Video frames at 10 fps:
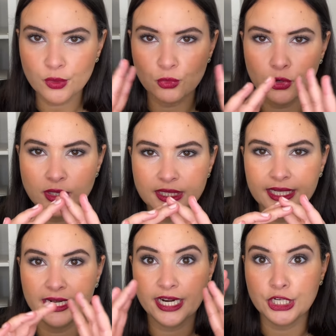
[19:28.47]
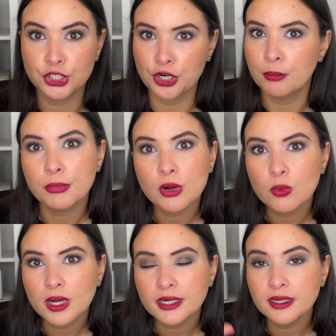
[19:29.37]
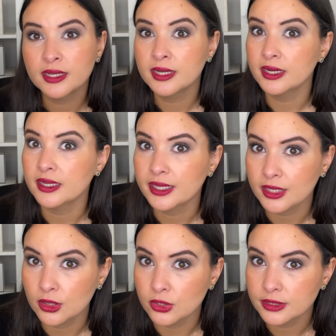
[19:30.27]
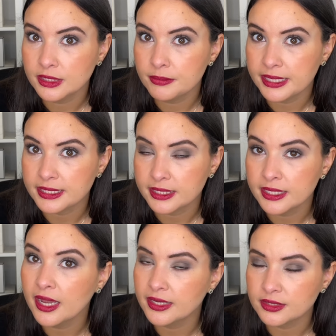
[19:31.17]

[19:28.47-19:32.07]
We're going to get a jumbo one. It looks amazing.